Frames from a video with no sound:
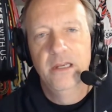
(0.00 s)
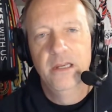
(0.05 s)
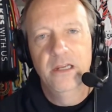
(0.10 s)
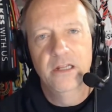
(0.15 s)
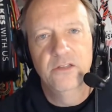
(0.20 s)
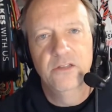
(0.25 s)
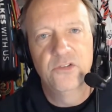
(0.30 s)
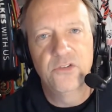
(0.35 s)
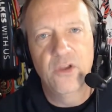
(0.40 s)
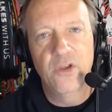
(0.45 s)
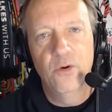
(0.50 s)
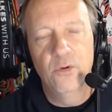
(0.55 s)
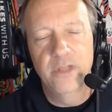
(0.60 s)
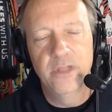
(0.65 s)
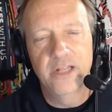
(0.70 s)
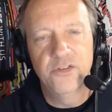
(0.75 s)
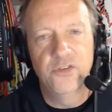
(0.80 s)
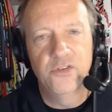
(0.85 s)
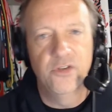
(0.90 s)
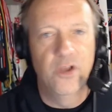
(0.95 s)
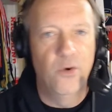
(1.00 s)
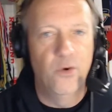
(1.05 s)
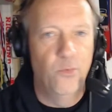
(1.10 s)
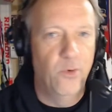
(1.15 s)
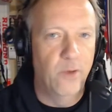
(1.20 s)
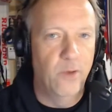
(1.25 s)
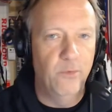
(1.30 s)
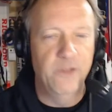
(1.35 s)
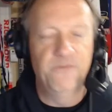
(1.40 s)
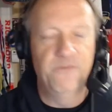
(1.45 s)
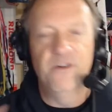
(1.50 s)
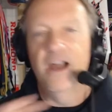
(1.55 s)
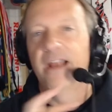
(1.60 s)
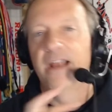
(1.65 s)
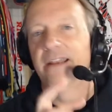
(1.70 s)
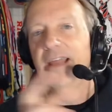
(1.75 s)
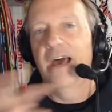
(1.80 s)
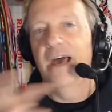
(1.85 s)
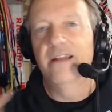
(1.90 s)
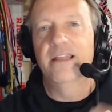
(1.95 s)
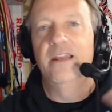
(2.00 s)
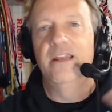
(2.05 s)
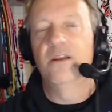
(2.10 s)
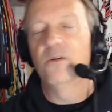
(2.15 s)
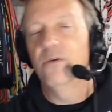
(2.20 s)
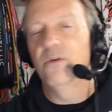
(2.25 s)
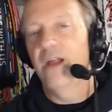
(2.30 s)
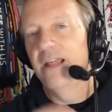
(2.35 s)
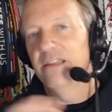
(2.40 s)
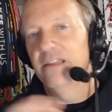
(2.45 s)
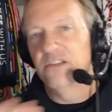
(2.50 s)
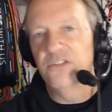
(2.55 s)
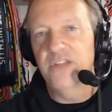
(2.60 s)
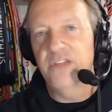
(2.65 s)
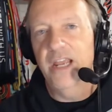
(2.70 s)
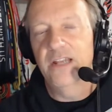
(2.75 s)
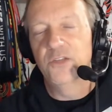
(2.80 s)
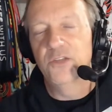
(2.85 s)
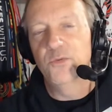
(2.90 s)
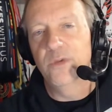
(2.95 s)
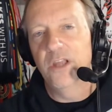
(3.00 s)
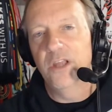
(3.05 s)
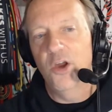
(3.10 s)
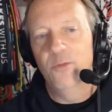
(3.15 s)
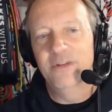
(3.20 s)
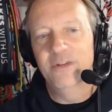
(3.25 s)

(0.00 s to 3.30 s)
And so we'll let you know what we find out in and around the state as we go.